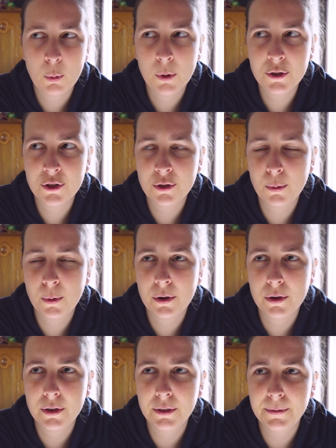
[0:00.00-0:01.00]
what's the
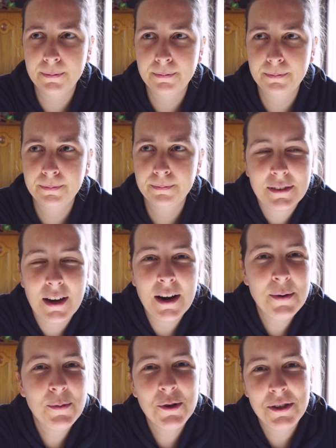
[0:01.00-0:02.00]
word?
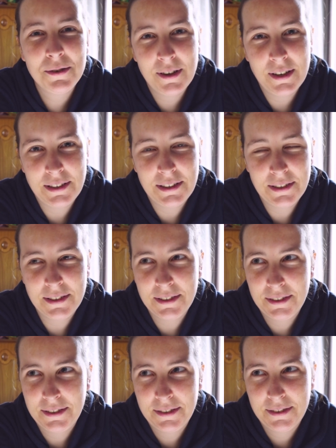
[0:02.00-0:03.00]
Unmotivated.
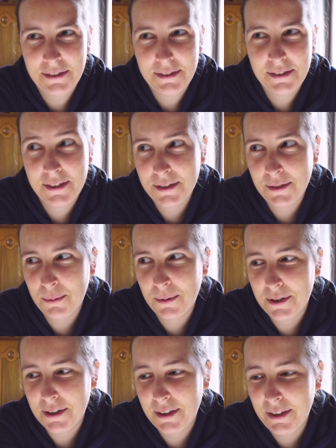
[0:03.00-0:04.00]
There's the
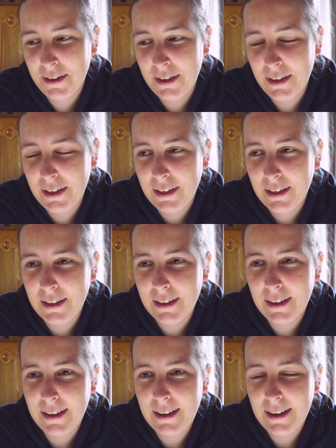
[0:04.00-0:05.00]
word.
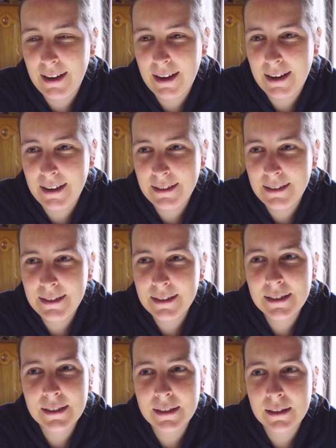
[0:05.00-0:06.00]
And